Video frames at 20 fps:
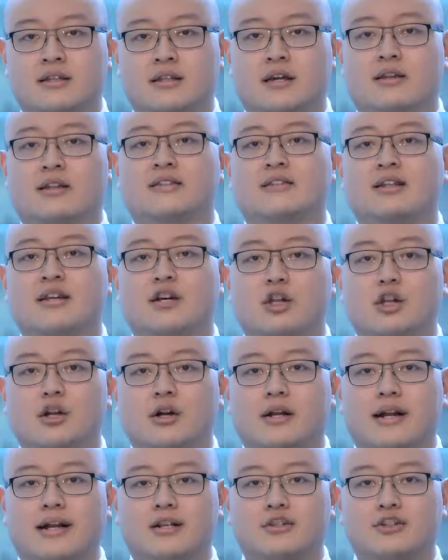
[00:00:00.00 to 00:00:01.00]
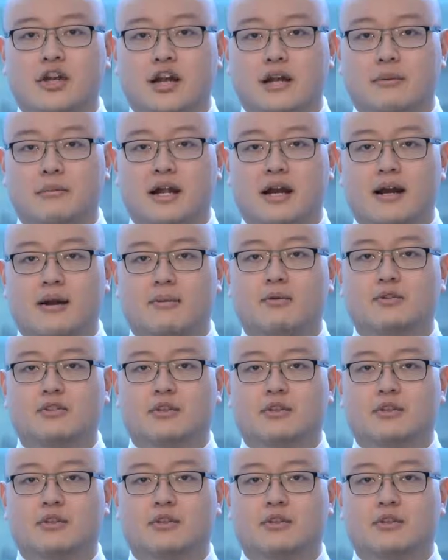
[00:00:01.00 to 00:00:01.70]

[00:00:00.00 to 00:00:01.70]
Now let's take a look at Jay Abraham,